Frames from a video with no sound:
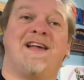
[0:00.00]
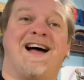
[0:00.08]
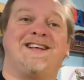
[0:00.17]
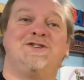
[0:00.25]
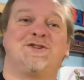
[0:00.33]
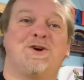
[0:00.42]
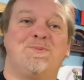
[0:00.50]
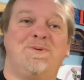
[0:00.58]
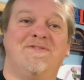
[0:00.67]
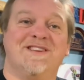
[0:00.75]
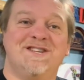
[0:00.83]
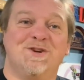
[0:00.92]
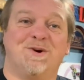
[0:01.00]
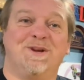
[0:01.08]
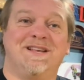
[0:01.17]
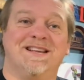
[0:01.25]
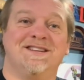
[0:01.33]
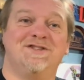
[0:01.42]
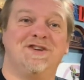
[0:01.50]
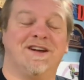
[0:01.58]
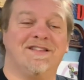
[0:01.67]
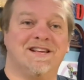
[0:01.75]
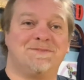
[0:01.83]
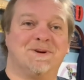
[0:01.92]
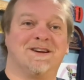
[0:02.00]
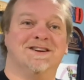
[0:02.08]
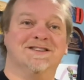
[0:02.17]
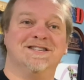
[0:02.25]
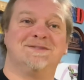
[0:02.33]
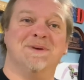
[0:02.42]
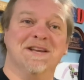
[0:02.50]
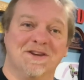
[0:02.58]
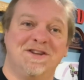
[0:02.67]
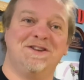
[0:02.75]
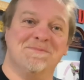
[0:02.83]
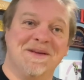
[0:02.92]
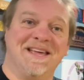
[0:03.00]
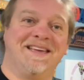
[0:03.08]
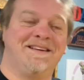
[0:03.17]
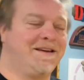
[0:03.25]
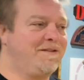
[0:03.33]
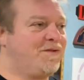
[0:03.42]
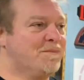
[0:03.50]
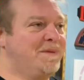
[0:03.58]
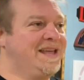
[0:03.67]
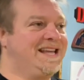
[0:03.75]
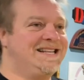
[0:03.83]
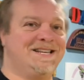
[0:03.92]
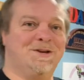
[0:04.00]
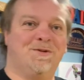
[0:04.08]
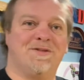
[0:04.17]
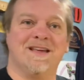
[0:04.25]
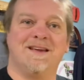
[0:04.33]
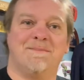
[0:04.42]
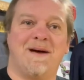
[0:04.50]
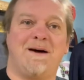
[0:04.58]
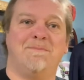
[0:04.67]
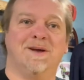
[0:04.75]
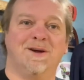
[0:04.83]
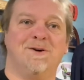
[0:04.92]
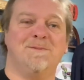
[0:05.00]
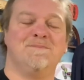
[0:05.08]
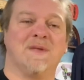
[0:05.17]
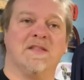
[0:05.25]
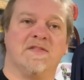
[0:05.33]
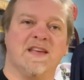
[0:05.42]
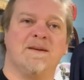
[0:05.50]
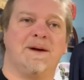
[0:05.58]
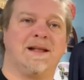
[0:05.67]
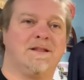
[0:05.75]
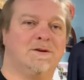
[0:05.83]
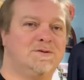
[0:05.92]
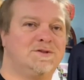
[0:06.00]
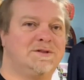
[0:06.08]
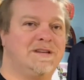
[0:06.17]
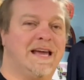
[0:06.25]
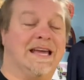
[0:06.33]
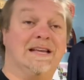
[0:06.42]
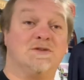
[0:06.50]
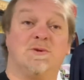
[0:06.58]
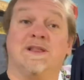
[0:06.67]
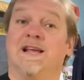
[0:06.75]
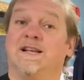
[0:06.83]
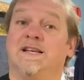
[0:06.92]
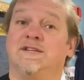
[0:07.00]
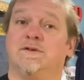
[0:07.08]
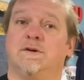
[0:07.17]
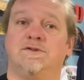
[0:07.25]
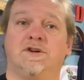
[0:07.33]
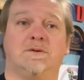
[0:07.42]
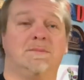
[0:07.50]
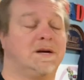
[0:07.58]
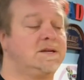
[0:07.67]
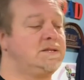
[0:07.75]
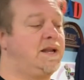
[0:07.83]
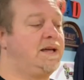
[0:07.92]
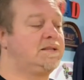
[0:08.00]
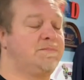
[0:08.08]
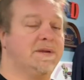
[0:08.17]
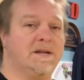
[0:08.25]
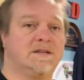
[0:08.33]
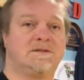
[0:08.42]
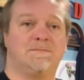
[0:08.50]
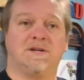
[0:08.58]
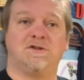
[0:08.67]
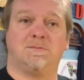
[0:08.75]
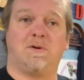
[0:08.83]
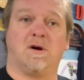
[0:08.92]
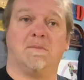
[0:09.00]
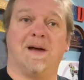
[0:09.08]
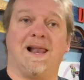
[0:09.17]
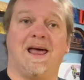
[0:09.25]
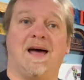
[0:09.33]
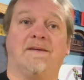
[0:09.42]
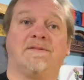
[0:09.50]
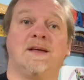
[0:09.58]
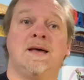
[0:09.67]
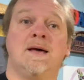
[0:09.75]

I just hope you've enjoyed getting to share this, because it's been good to me, good for me to think about Bill and think about those days with Antiques Roadshow, because it has been a special part of my life.